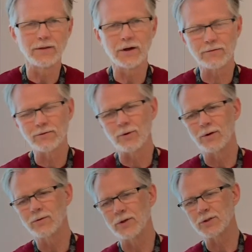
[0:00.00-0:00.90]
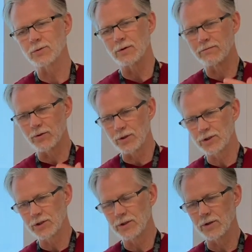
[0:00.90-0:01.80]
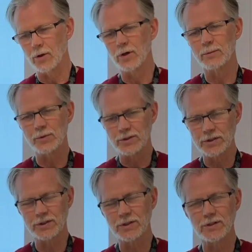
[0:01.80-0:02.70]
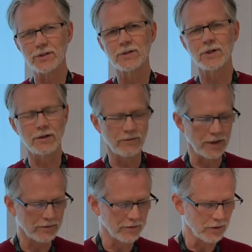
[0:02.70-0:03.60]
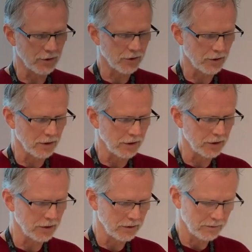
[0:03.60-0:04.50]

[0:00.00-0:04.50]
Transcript: therefore, there's a reversion or a persistence of that fetal circulation.